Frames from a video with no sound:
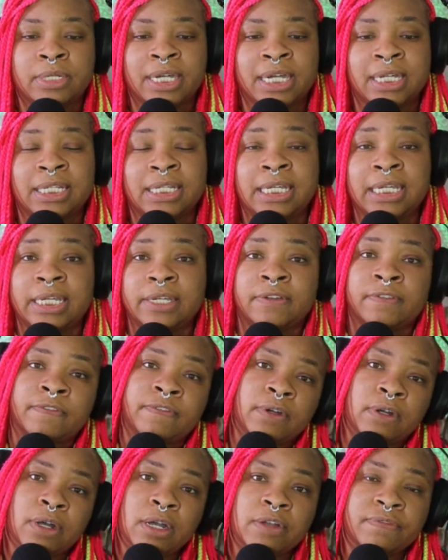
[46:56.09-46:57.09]
kind of get
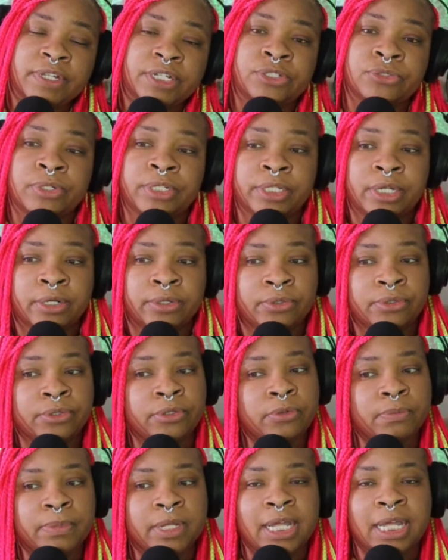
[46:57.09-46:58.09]
involved and join our
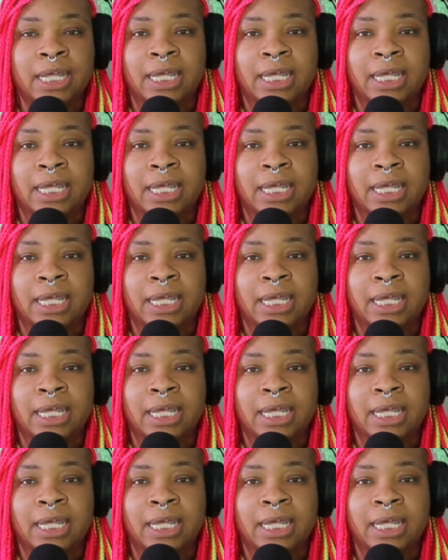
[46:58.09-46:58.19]
group,